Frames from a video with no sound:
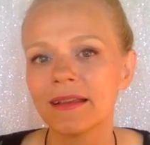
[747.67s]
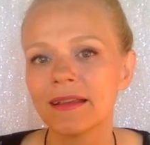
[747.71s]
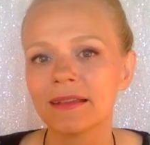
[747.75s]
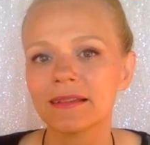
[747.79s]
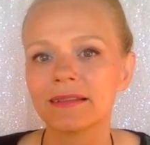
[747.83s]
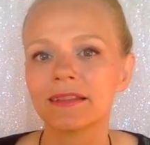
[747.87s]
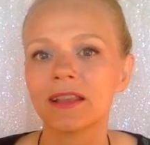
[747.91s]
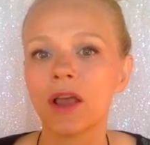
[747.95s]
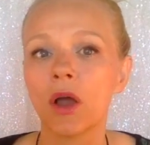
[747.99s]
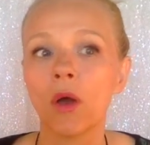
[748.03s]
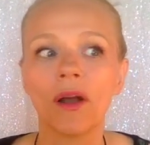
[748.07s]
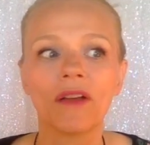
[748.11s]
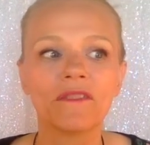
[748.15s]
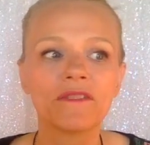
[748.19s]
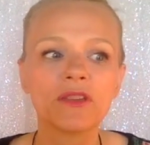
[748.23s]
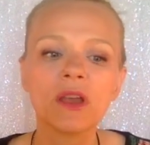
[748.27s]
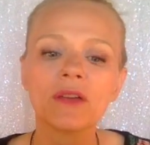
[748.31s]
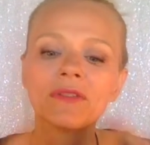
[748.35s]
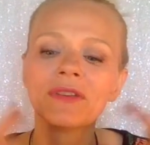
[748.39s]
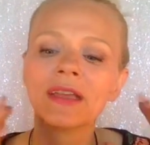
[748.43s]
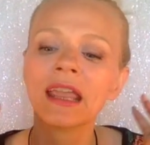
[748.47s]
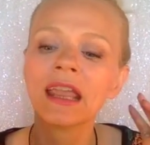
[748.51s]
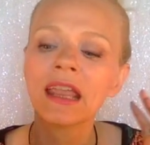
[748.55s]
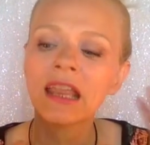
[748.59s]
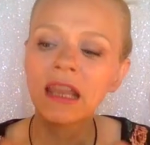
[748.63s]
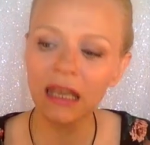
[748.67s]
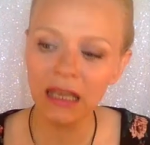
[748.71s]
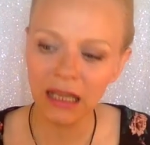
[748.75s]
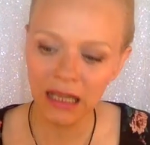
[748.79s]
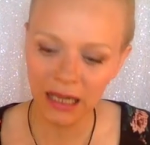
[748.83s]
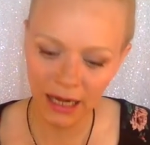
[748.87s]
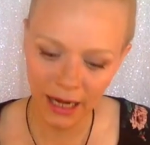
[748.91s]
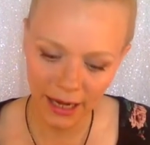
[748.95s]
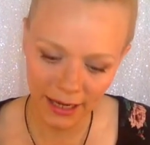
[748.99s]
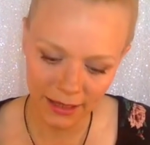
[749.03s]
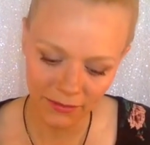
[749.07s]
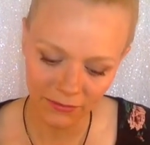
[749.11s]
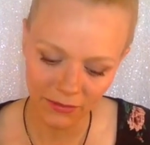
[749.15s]
So if you have any
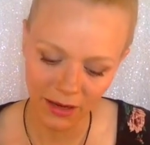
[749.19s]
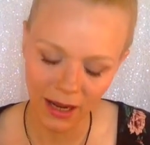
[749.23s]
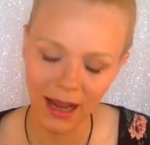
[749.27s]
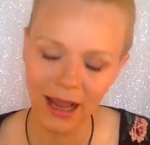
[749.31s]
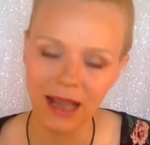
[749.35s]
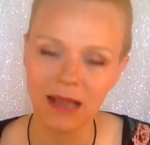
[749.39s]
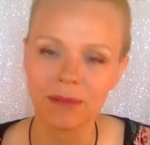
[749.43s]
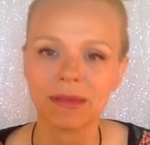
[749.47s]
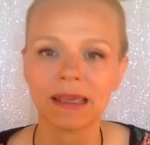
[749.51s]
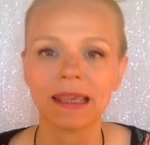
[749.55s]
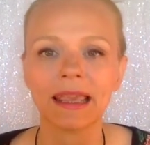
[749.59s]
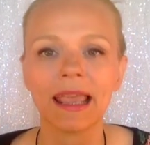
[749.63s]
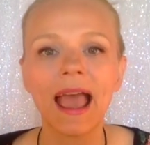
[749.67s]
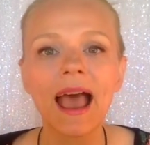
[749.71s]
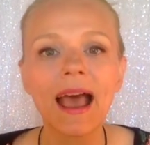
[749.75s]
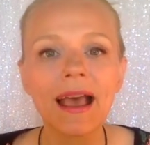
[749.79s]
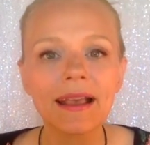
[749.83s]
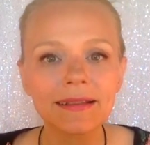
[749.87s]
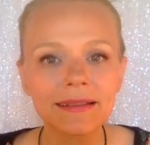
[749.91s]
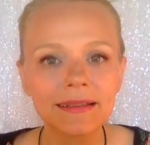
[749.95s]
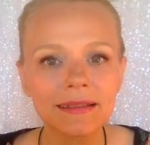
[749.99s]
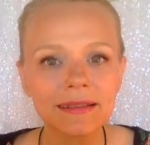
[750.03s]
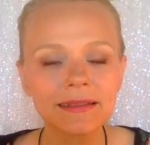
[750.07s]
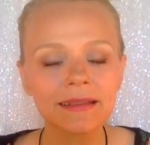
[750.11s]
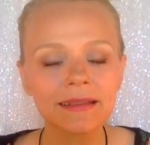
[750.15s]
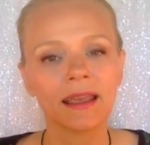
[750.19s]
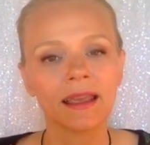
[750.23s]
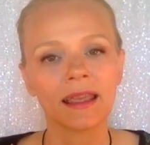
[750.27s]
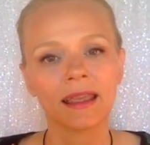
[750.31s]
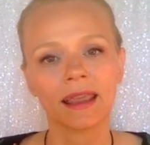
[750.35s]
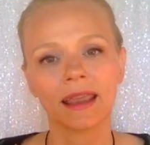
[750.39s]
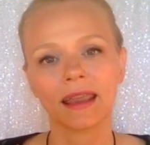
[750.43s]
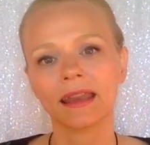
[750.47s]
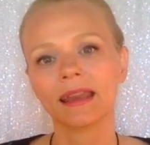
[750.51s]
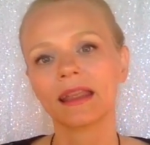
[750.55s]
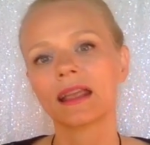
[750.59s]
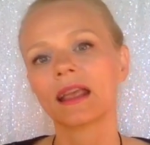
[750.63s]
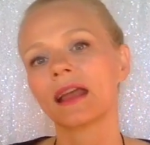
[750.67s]
kind of IBS,
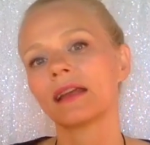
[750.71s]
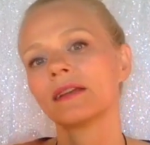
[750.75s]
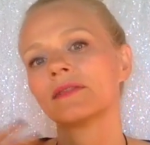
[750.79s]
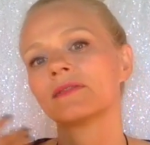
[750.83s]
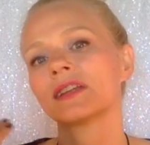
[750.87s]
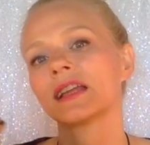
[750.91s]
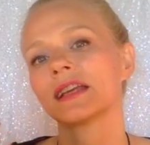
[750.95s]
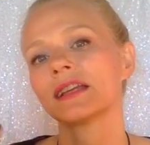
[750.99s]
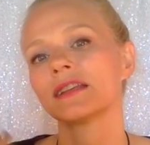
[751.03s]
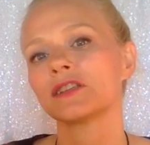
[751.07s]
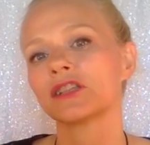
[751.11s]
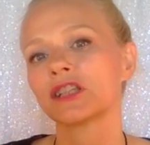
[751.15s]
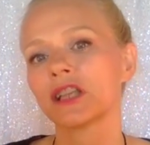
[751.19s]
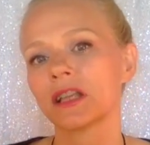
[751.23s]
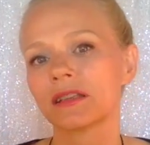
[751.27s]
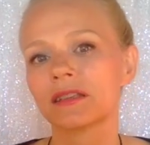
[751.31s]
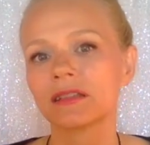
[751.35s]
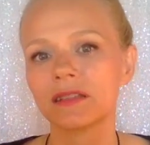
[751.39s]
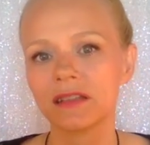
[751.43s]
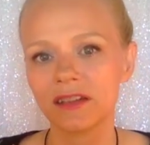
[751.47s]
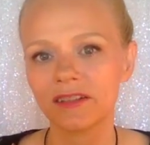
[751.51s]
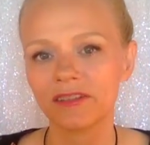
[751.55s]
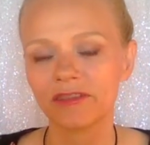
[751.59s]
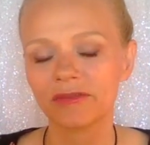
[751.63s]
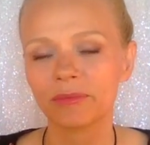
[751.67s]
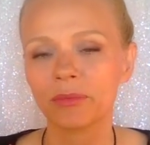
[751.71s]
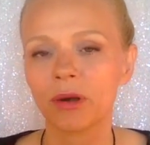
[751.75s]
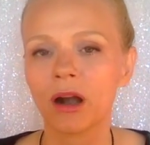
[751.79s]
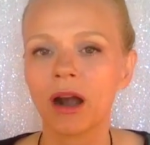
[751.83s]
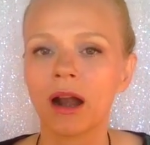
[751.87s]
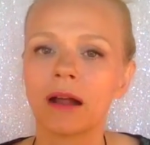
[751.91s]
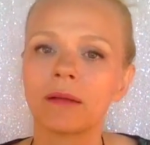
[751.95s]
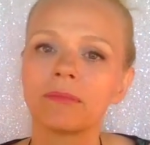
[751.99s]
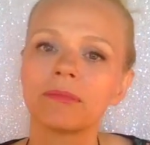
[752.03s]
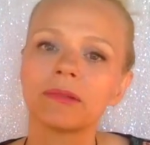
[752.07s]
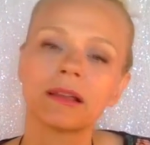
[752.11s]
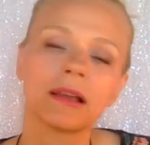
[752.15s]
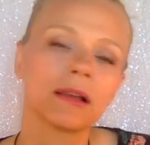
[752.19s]
any kind of digestive
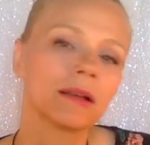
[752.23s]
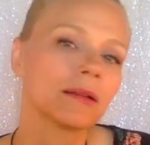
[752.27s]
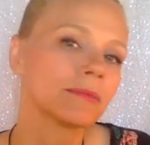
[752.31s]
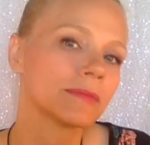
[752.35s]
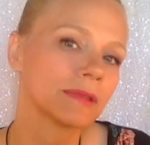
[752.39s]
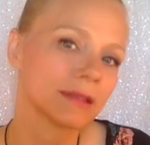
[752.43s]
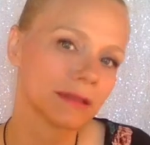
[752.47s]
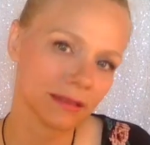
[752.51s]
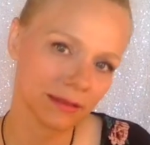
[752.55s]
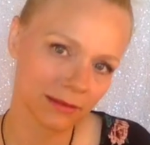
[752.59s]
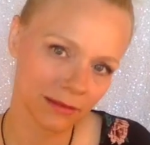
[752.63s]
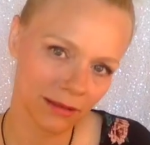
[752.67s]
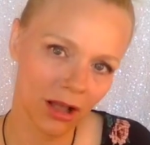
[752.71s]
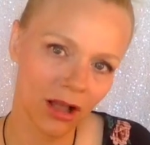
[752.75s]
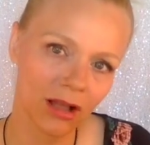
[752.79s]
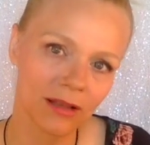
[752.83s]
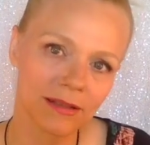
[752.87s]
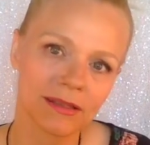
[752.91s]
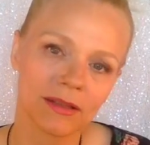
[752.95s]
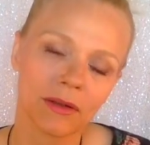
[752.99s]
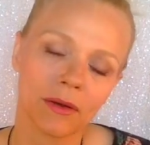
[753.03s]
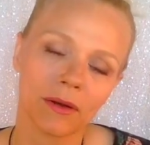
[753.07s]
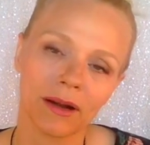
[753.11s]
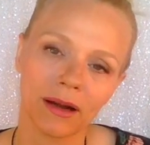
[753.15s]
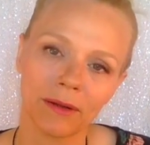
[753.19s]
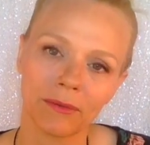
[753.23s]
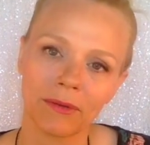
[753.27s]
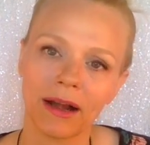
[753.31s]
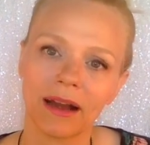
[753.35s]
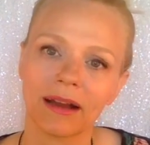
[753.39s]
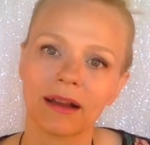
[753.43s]
problems, also I